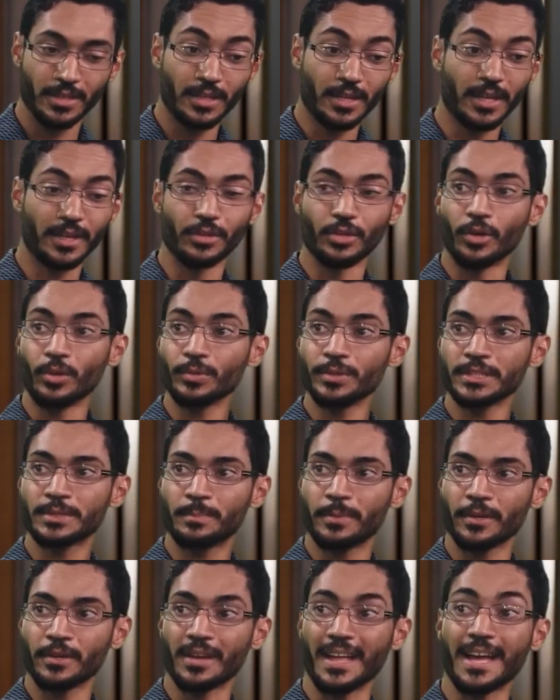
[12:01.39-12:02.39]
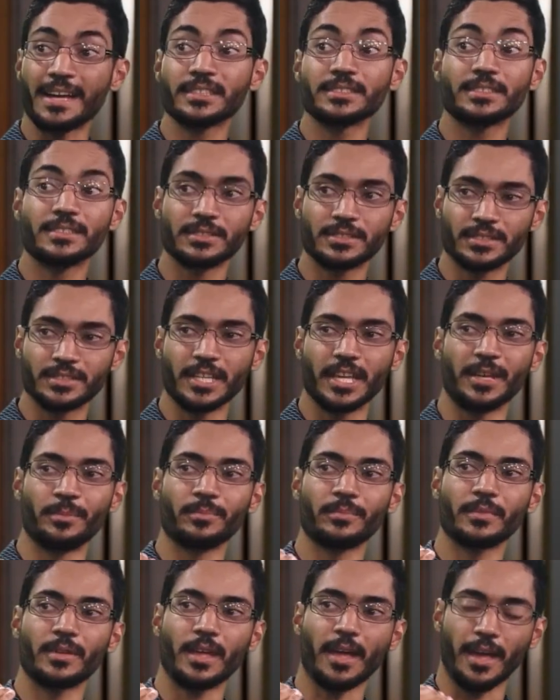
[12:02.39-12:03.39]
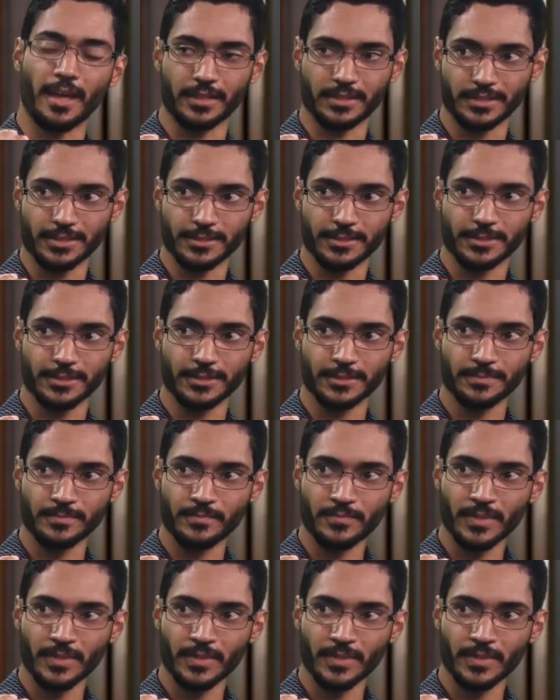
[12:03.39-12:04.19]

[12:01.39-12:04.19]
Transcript: And the Holy Spirit has the same essence.